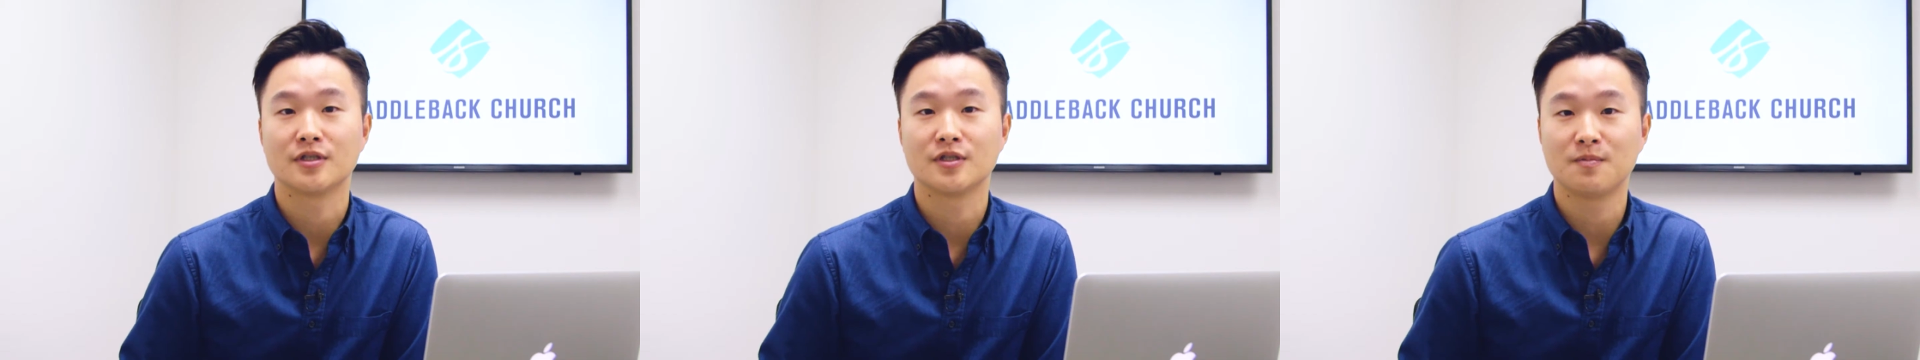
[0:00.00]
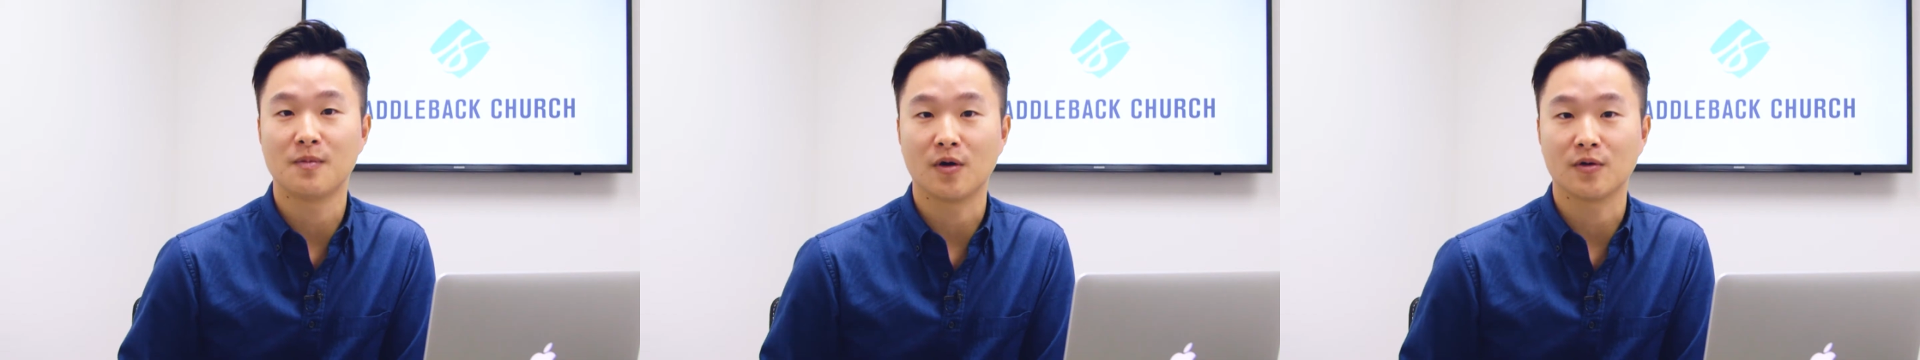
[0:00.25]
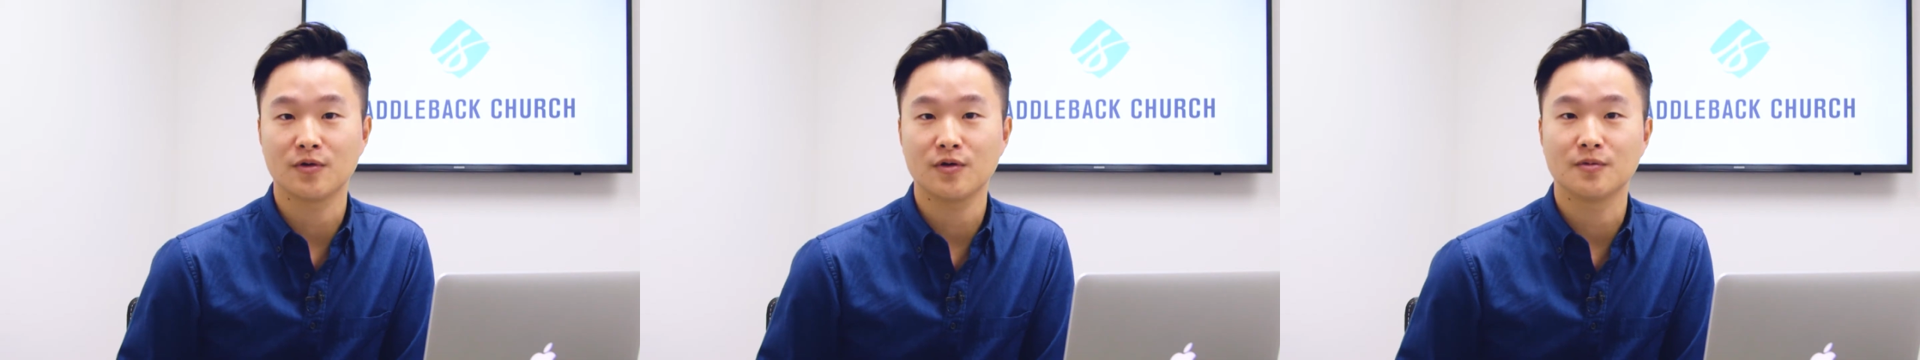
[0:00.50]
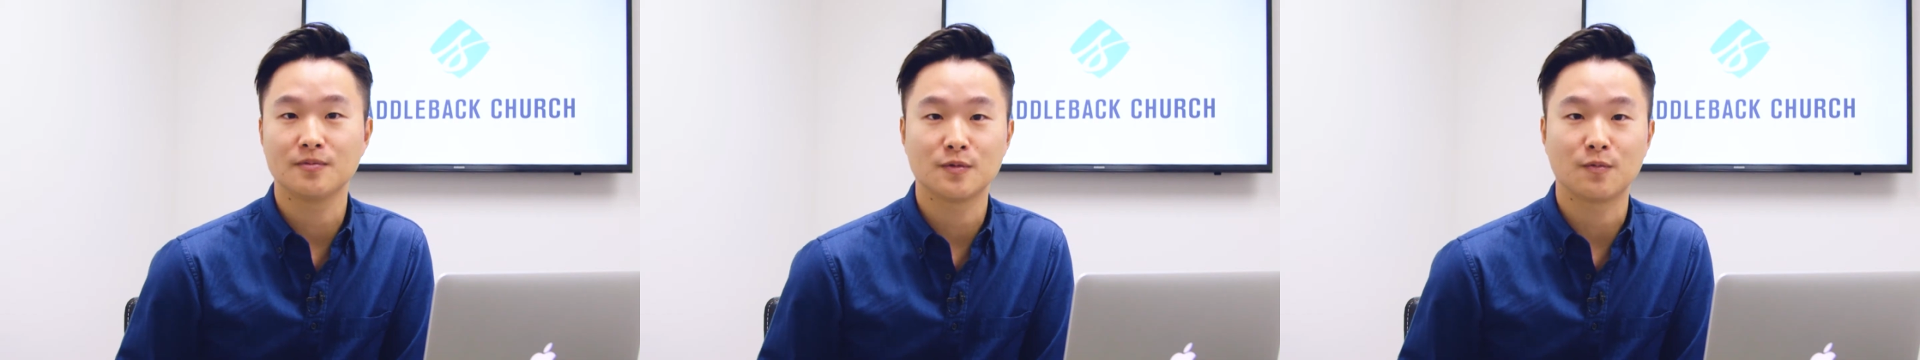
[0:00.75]
small
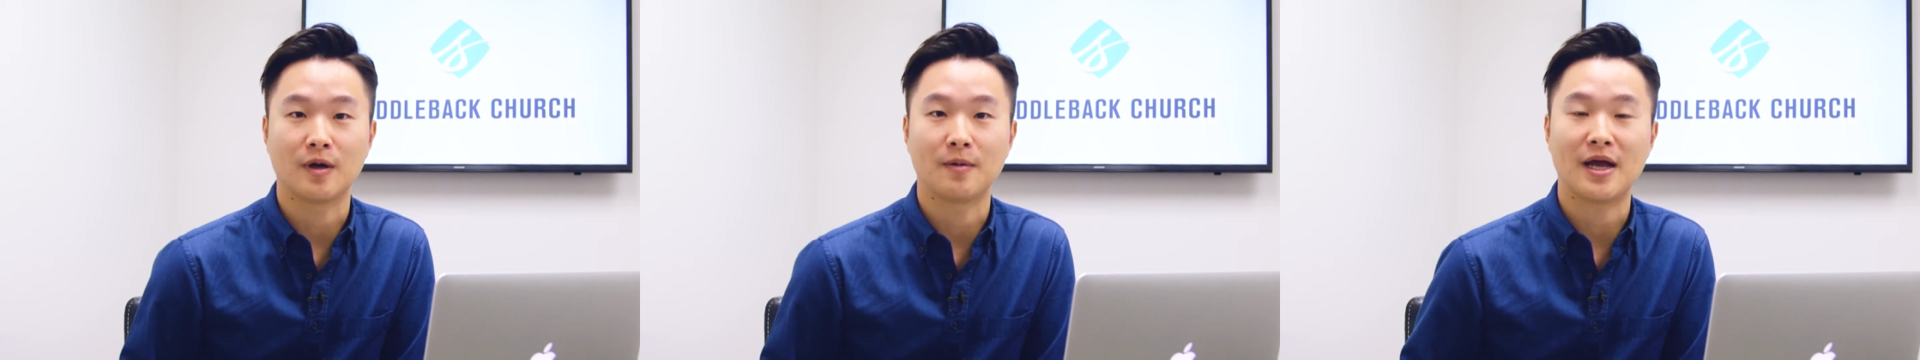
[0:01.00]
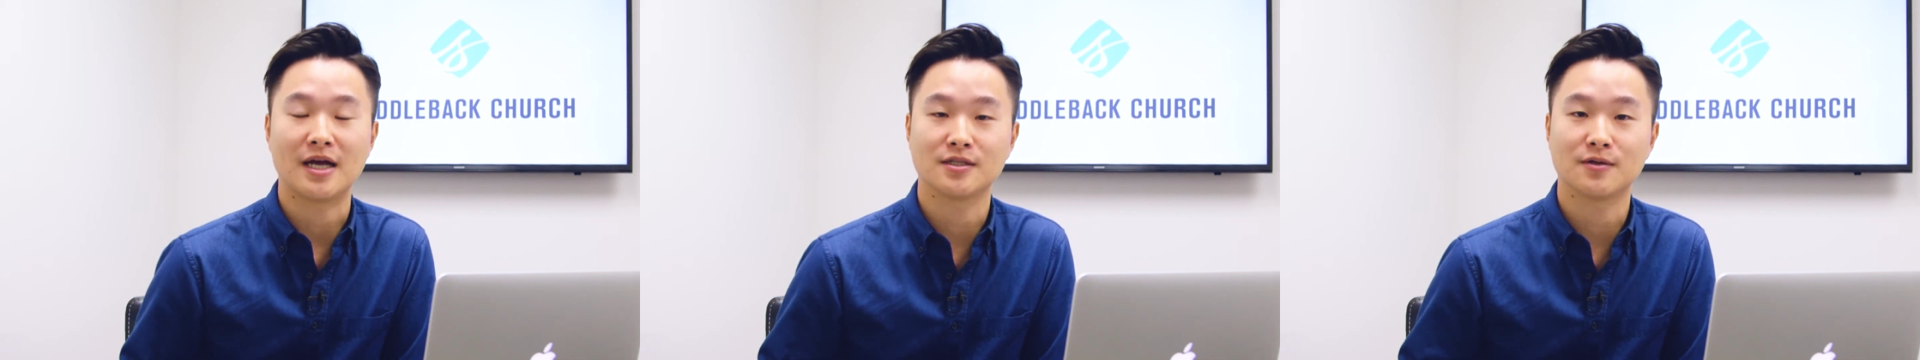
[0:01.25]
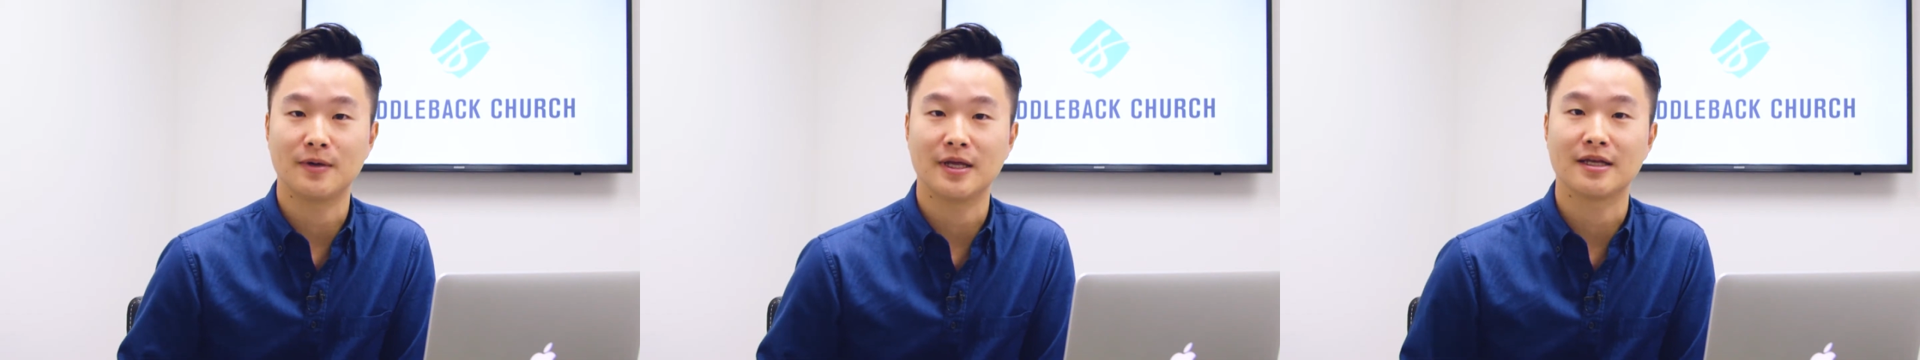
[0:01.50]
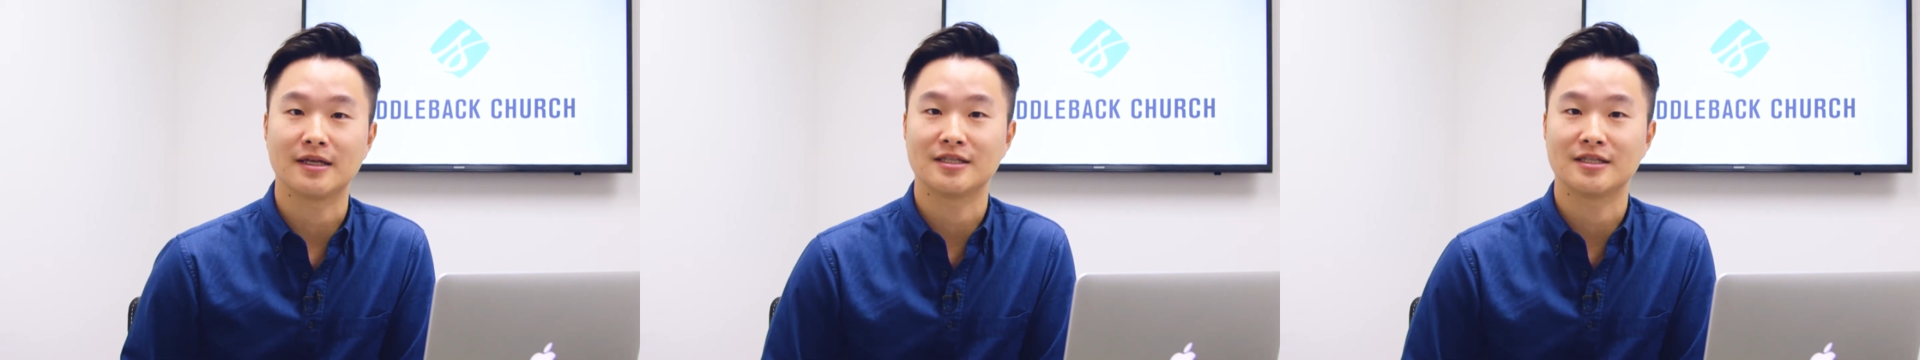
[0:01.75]
groups where Pastor Rick